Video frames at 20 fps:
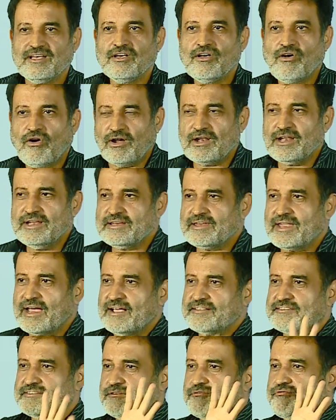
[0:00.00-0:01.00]
Oil and
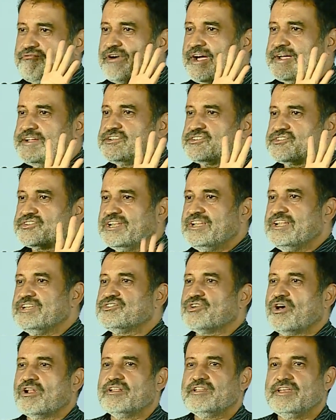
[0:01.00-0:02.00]
gas is a $5 trillion
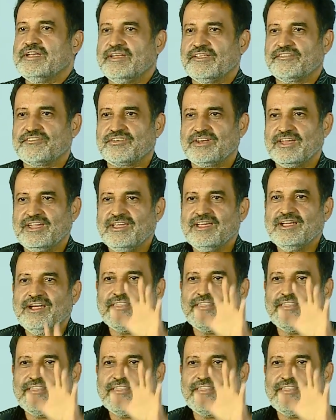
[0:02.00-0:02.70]
industry.